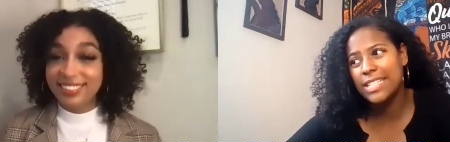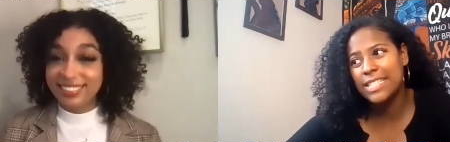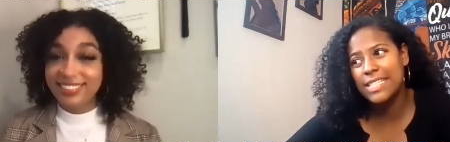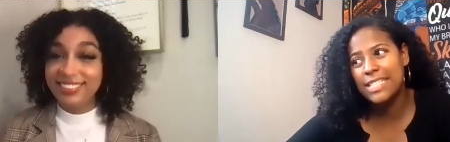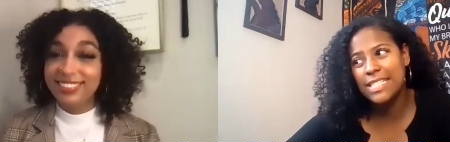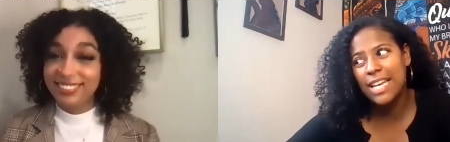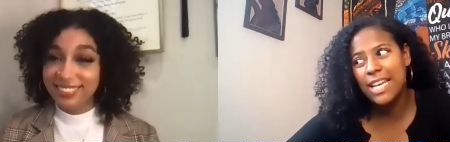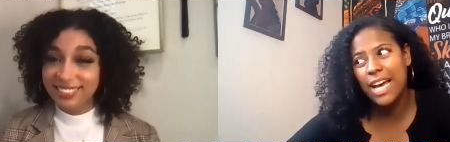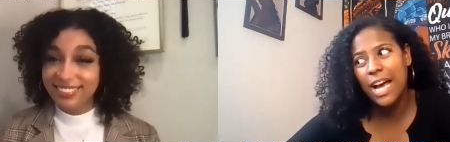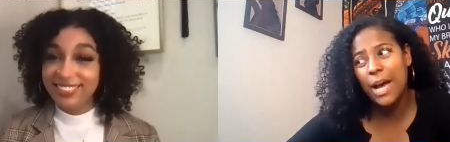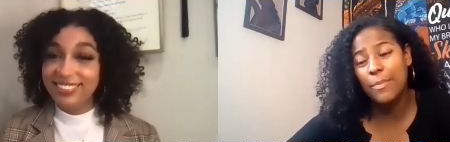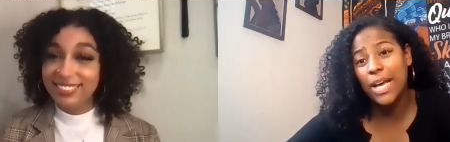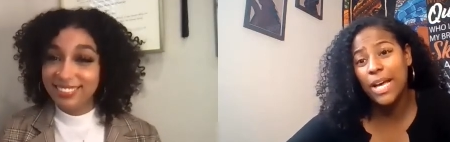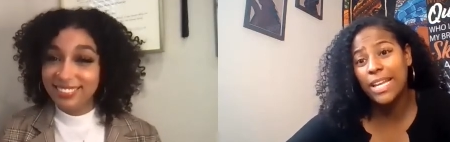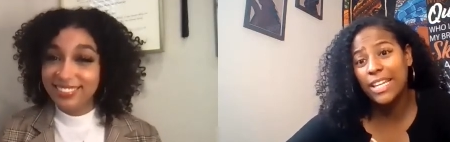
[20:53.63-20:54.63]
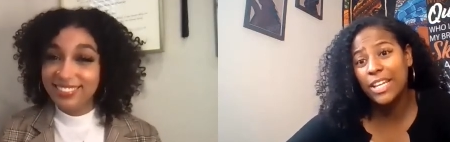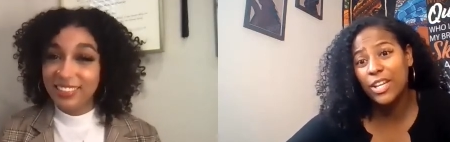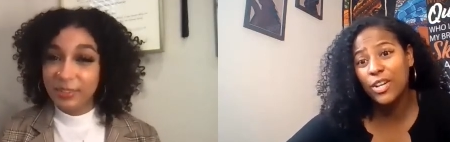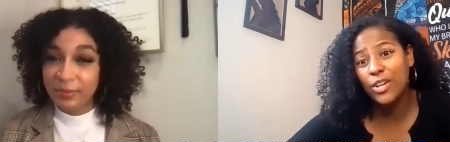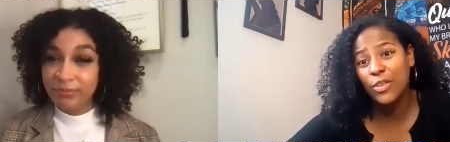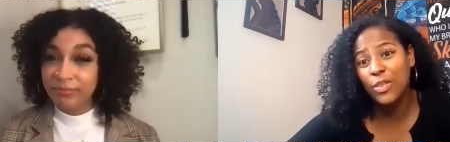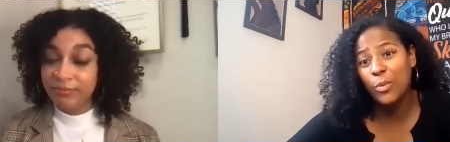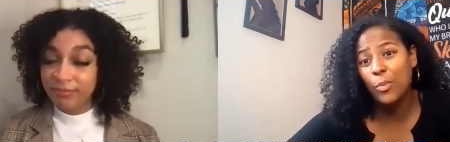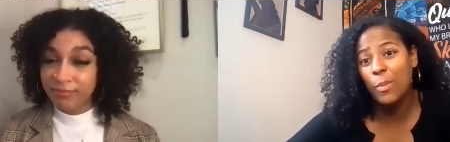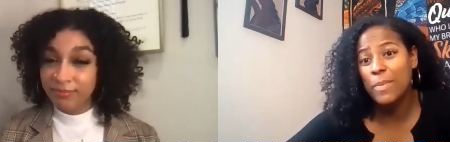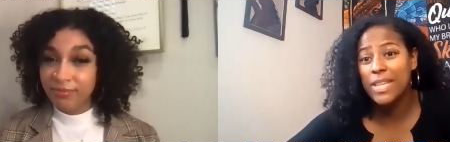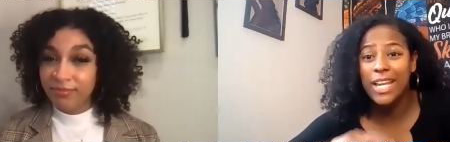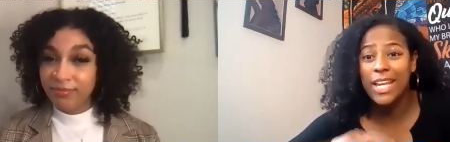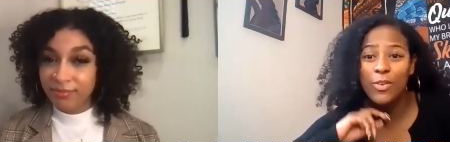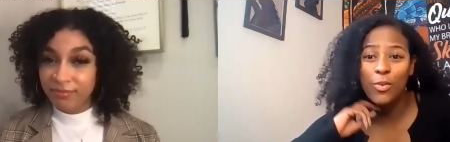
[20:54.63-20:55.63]
Speaker 1: and I'm not near the
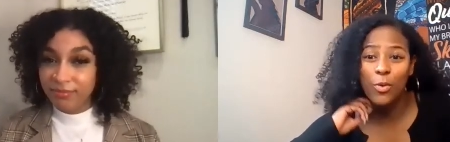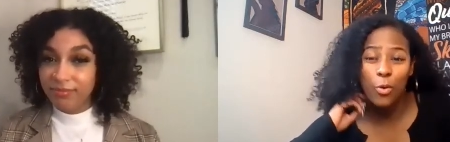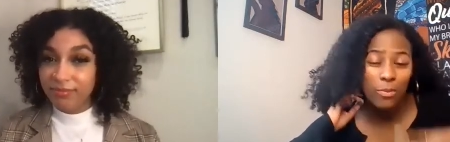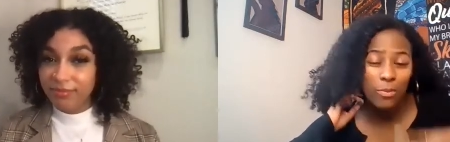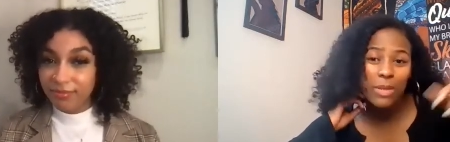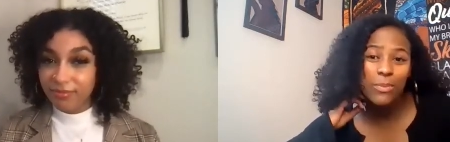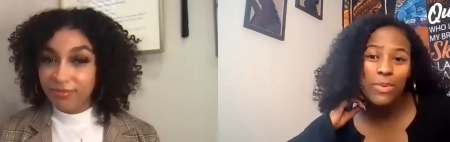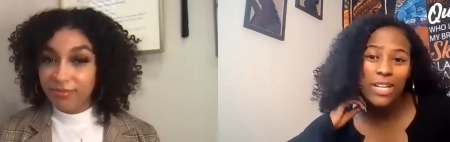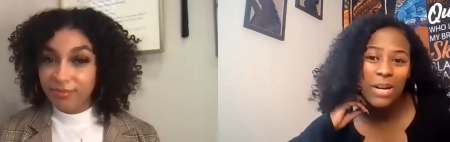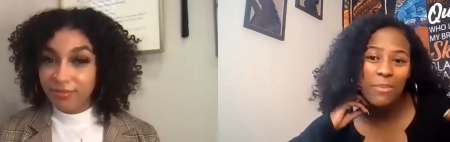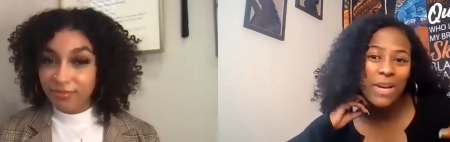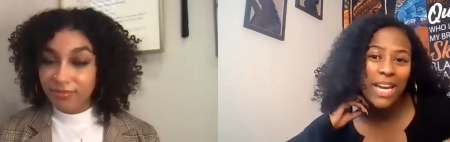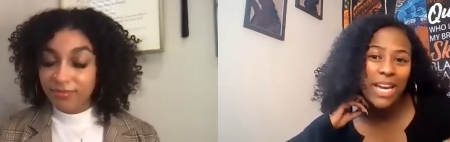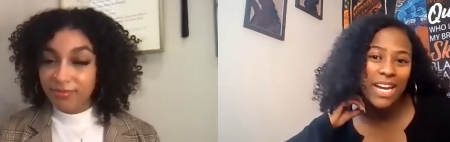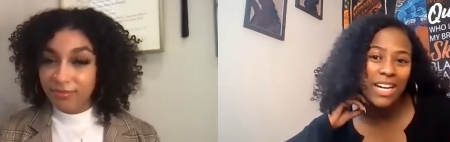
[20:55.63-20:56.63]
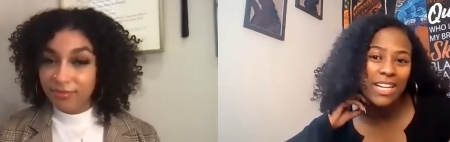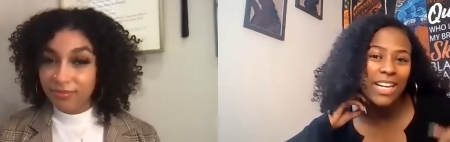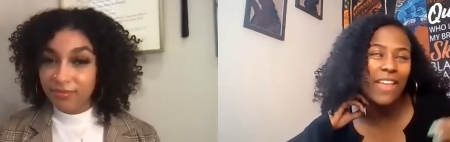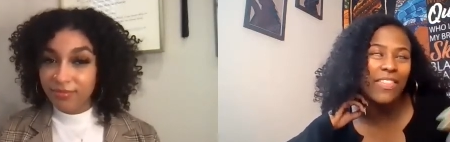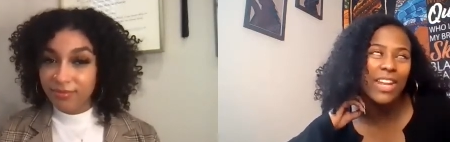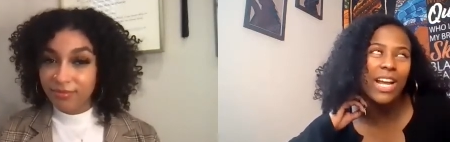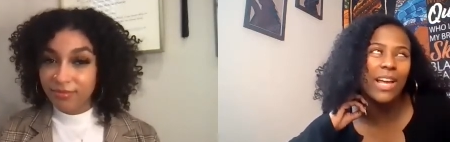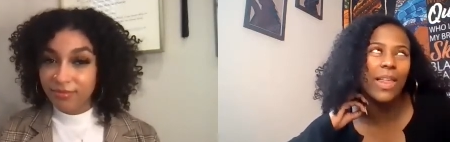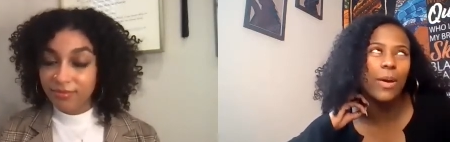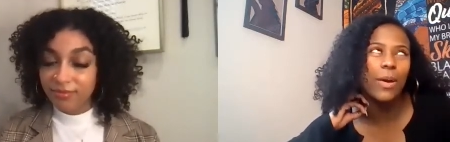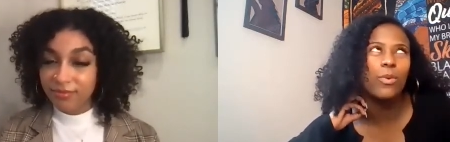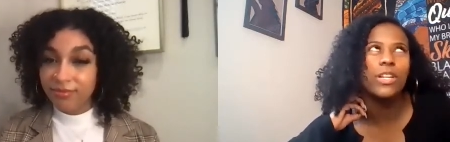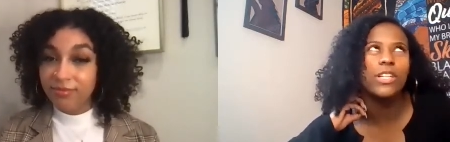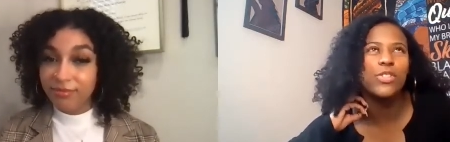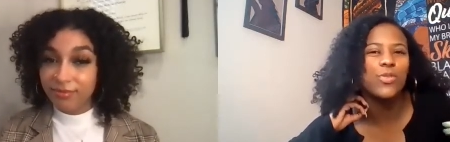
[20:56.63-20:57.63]
woman that normally would cut my hair. Not that I like
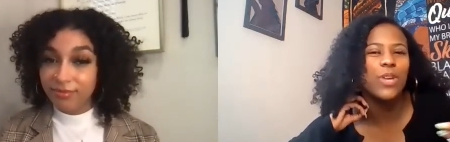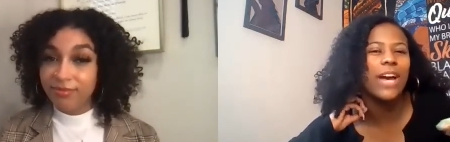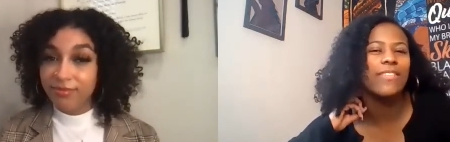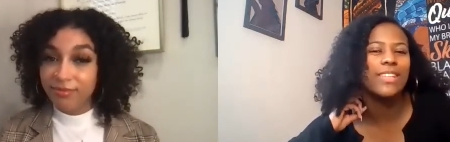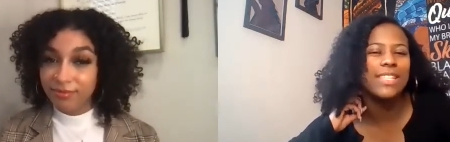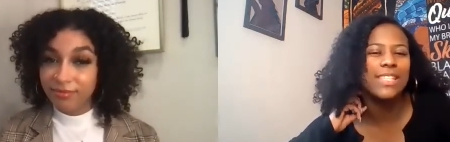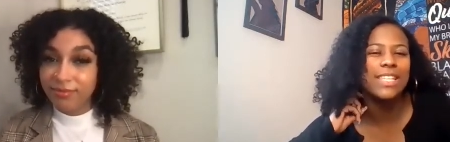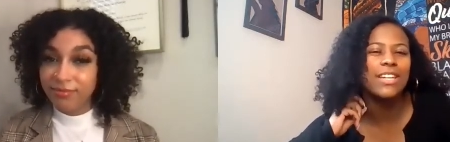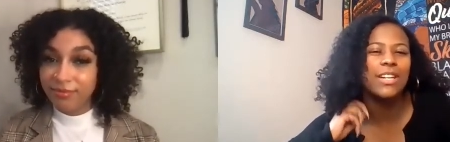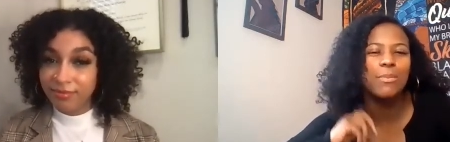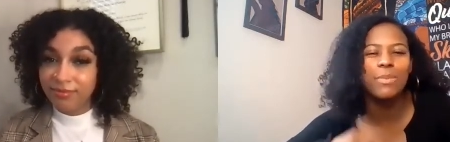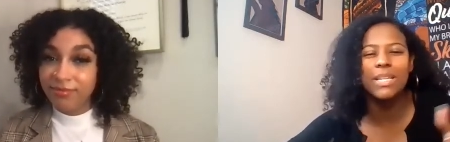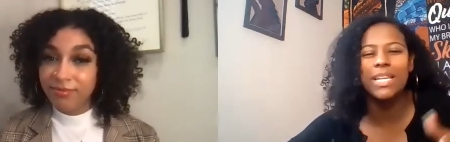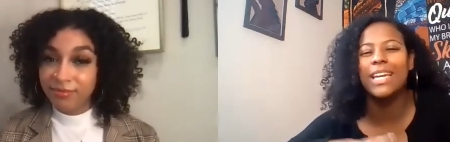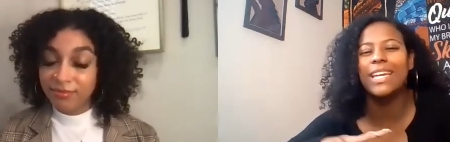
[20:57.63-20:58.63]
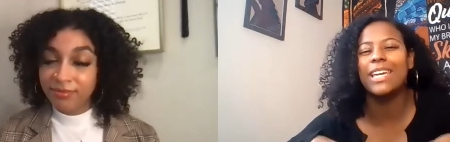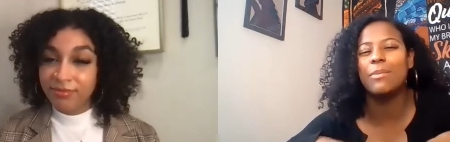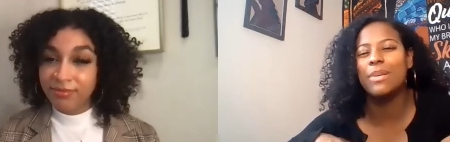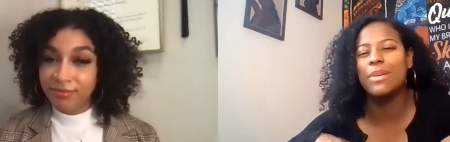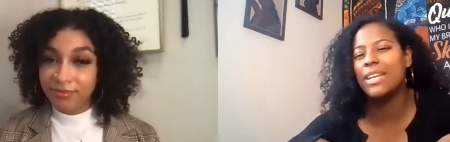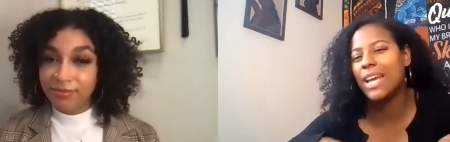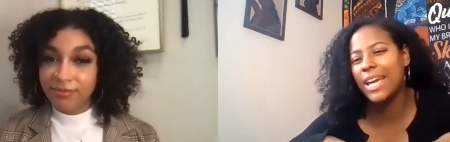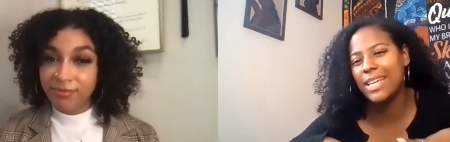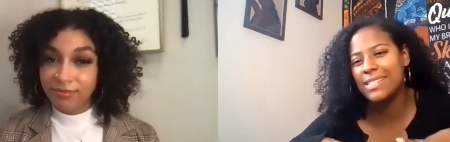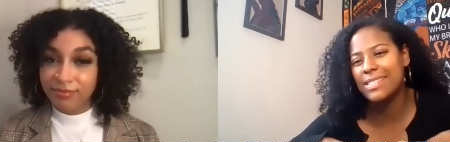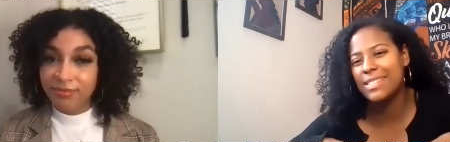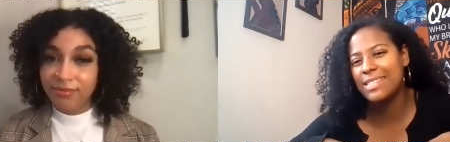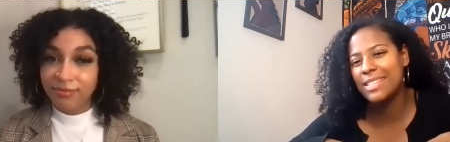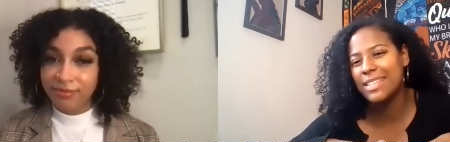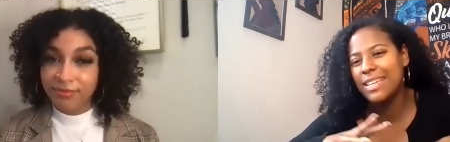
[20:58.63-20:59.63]
mm-hmm. have to see her, but like it'd be
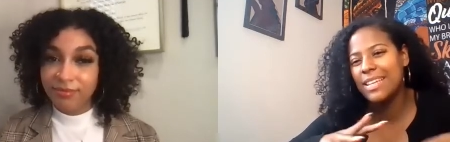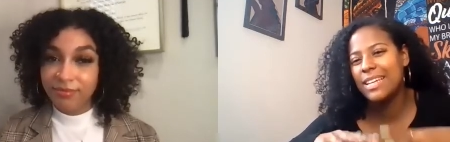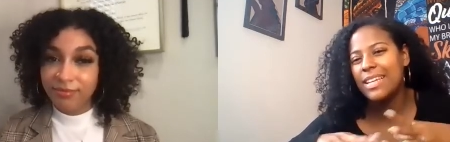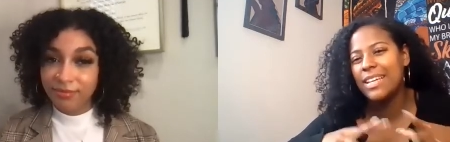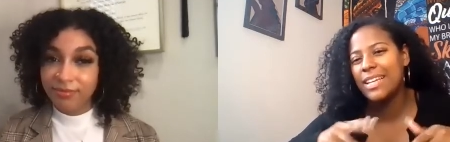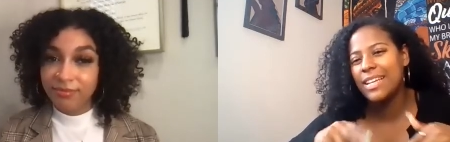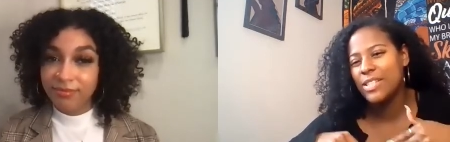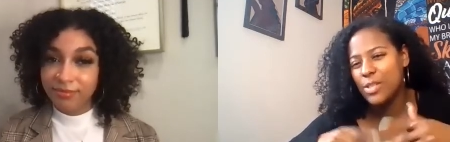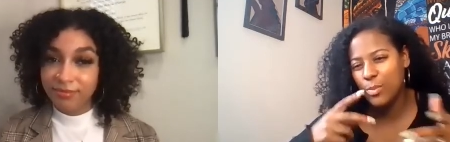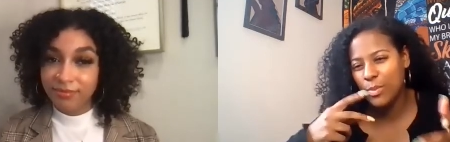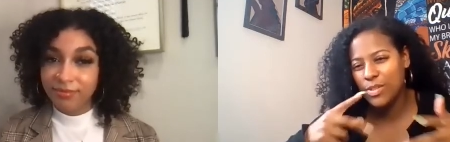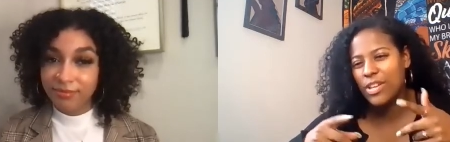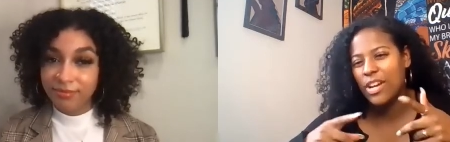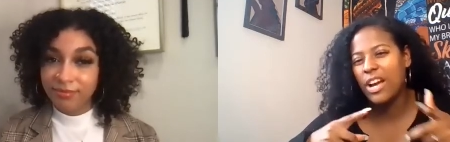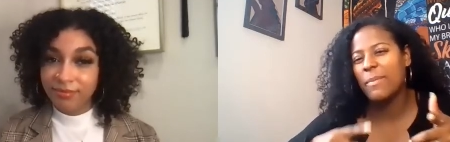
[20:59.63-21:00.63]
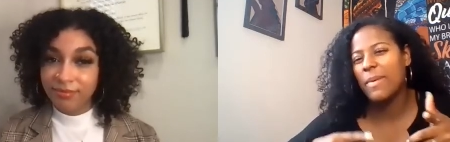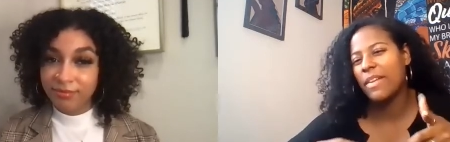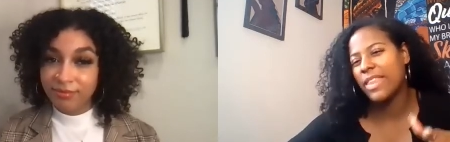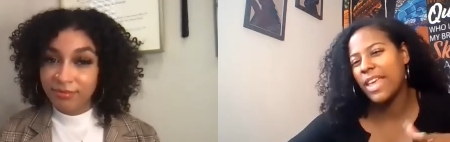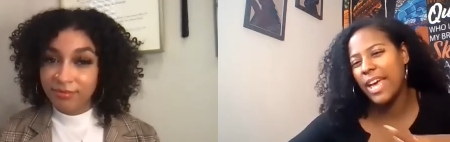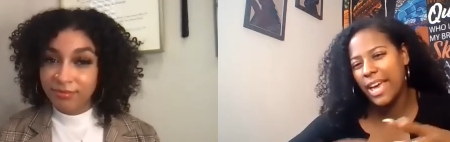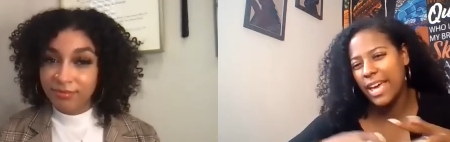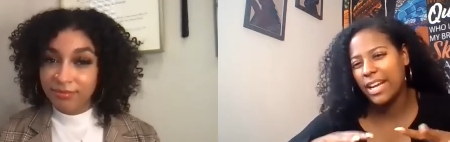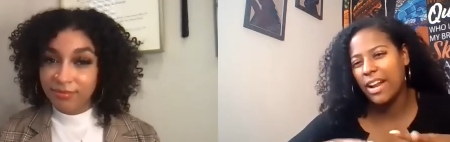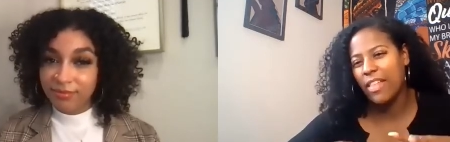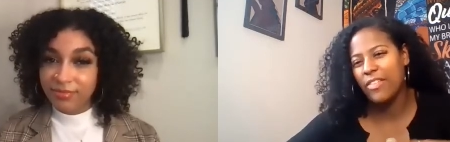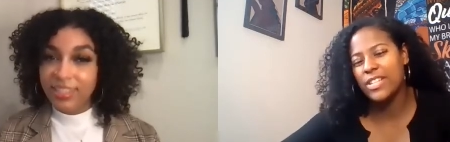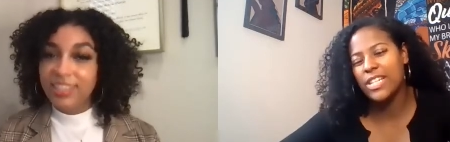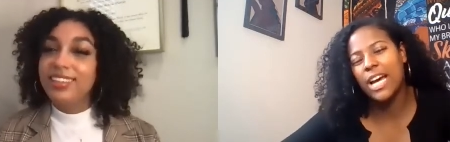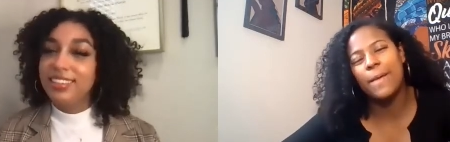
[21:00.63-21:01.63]
nice. So we'll talk about that at
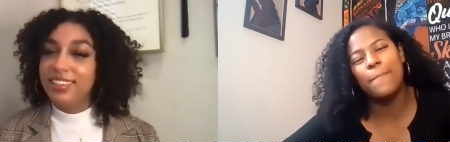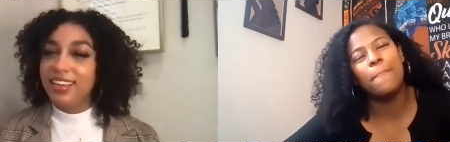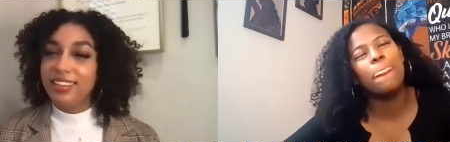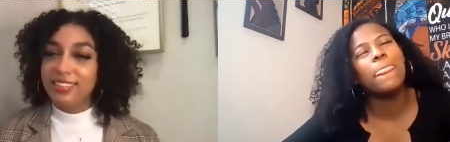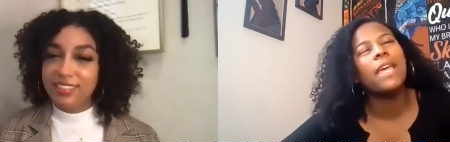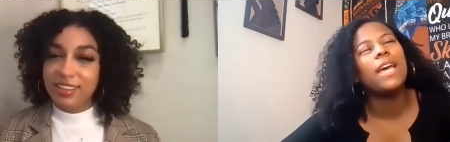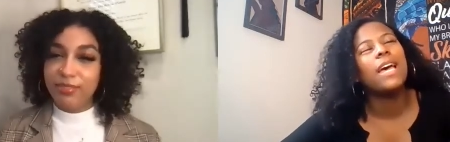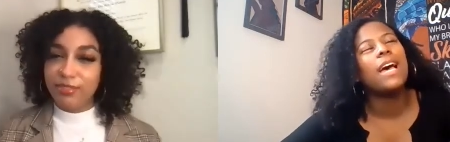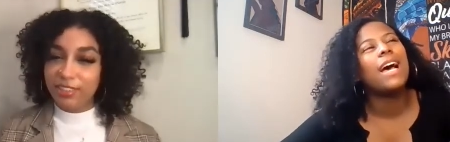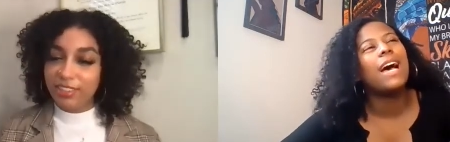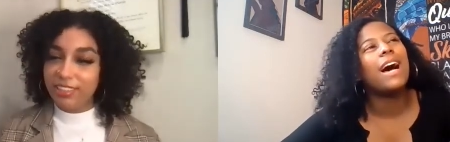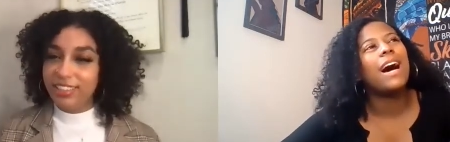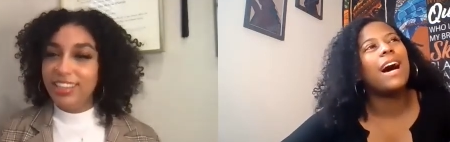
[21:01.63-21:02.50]
another. Yeah, definitely.